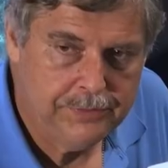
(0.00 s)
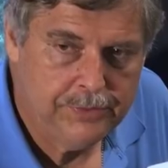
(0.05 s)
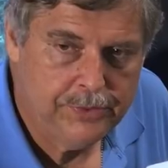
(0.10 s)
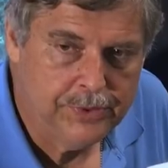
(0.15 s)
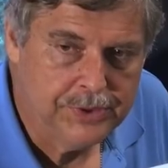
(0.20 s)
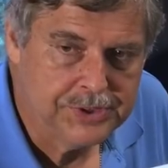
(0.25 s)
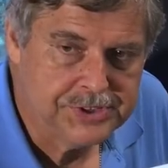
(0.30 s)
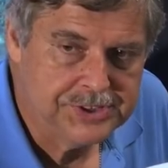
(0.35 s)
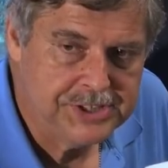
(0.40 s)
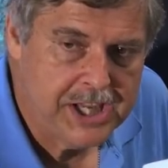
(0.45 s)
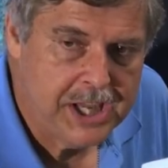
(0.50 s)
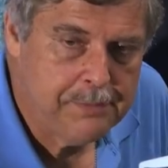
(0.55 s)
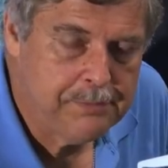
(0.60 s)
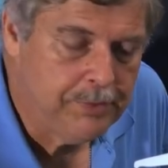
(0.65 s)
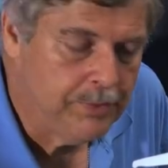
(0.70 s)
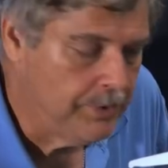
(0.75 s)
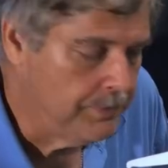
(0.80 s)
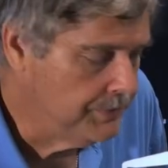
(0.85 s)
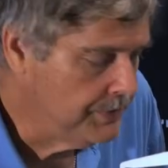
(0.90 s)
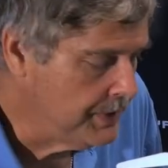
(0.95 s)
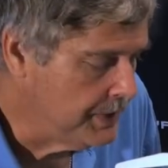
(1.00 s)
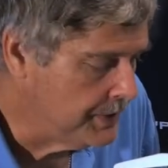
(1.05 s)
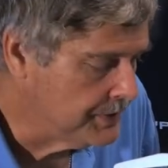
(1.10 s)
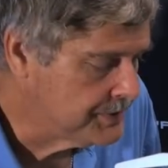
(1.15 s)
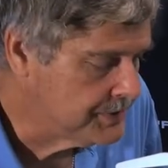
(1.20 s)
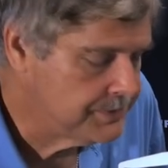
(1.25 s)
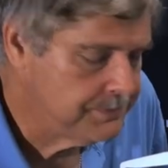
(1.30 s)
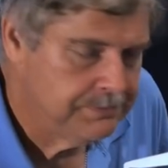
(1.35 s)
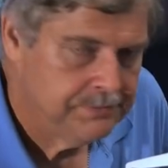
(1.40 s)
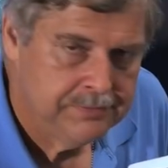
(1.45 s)
want to give you a sample of
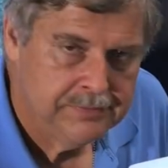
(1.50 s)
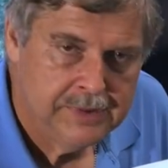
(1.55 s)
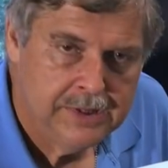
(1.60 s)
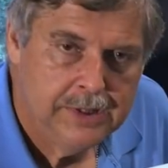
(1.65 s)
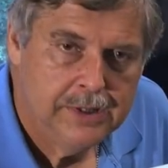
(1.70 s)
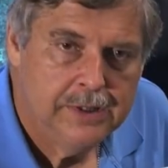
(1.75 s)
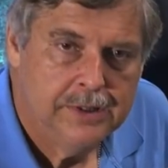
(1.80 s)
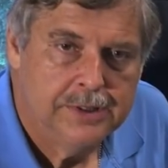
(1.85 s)
this.